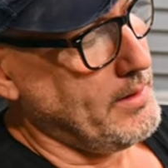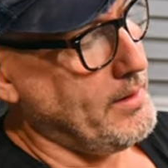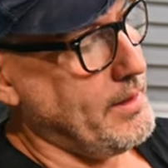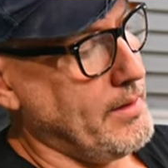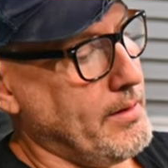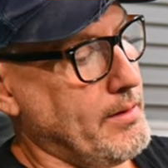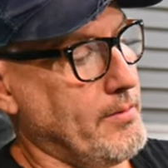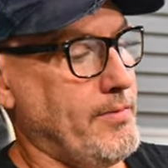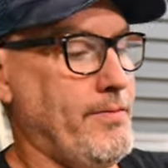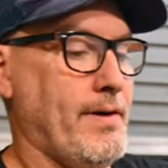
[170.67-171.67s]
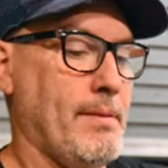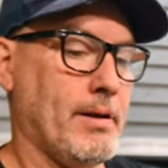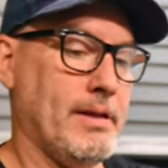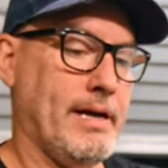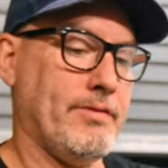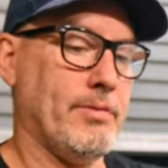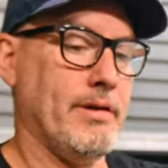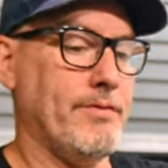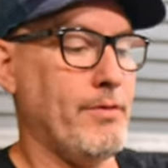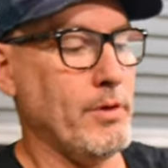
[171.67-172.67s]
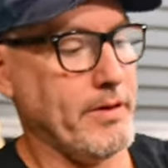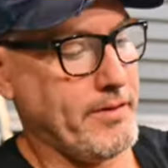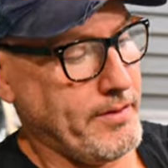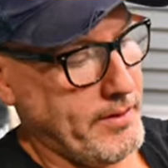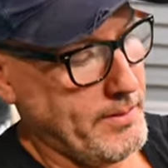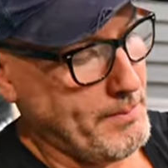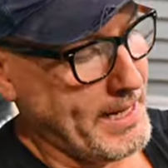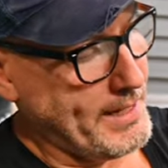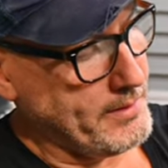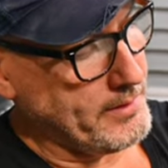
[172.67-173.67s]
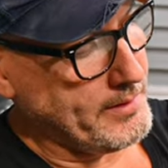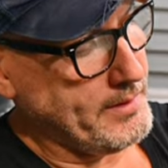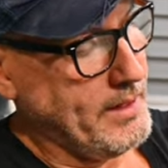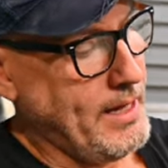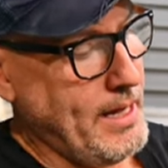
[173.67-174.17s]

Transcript: they're fiberglass reinforced panels